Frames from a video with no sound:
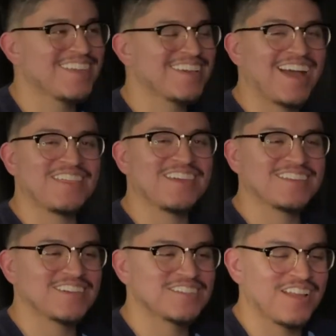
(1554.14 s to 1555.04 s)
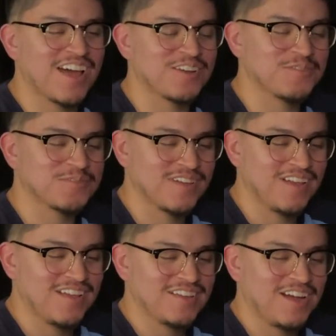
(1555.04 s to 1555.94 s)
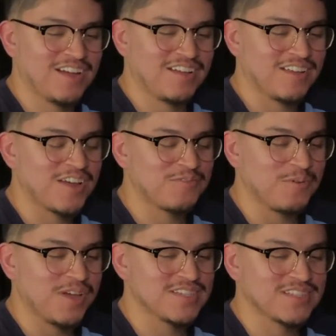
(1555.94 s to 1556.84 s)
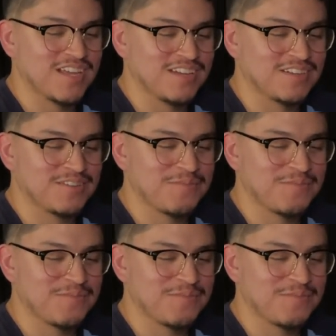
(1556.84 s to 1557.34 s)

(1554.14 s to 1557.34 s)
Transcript: think there's a lot of ways that